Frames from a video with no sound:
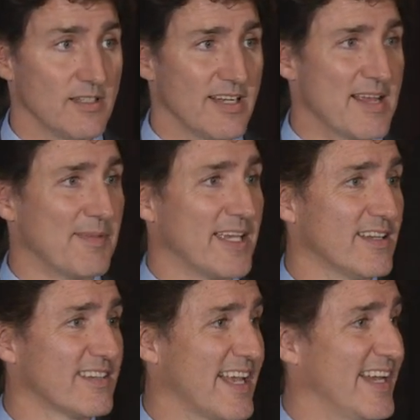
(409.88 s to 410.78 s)

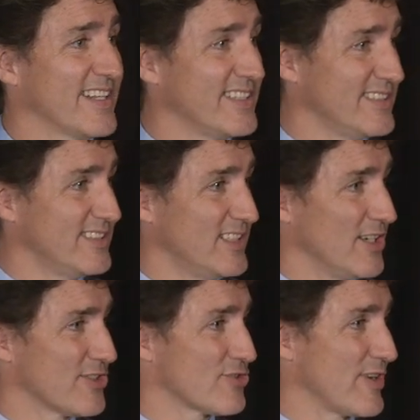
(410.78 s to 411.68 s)
namely Canada,
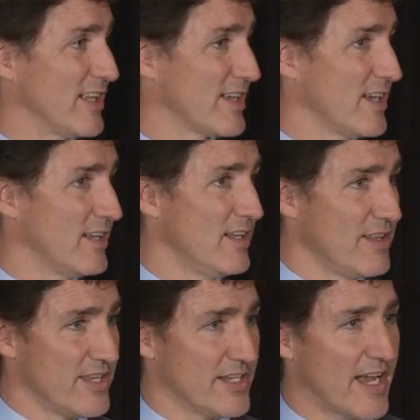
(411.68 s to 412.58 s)
Australia,
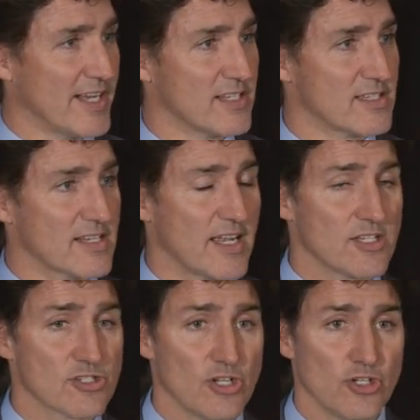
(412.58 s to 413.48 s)
the United
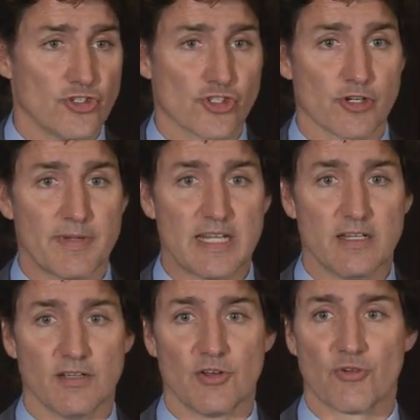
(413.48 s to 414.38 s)
States,
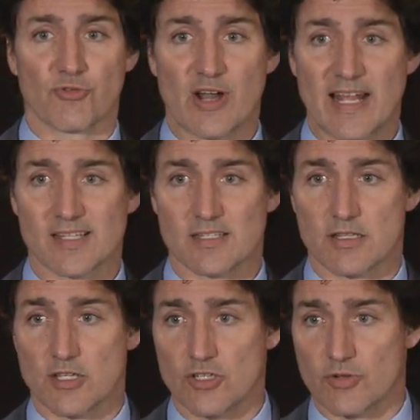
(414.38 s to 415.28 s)
Germany, France,
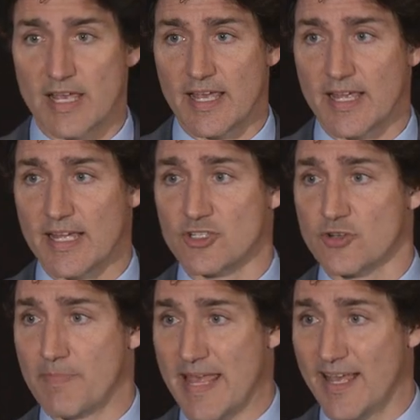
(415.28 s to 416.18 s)
the UK, and
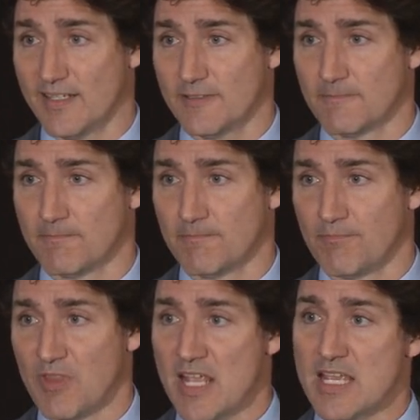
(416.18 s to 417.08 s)
Japan,
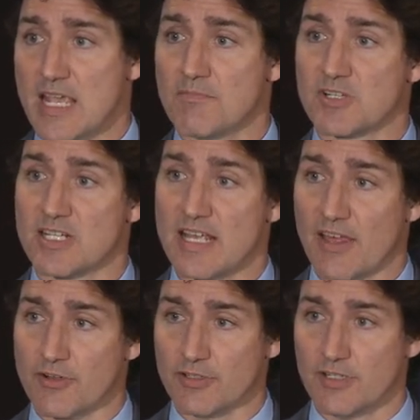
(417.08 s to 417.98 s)
came
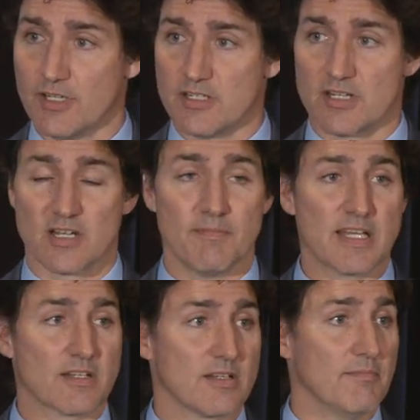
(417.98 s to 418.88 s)
together to
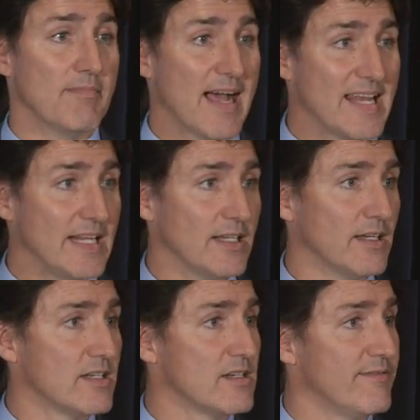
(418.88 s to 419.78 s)
commit to mining
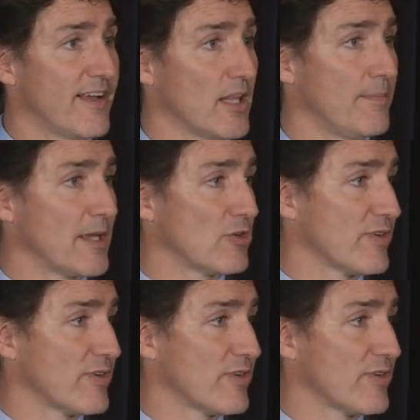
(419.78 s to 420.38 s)
and developing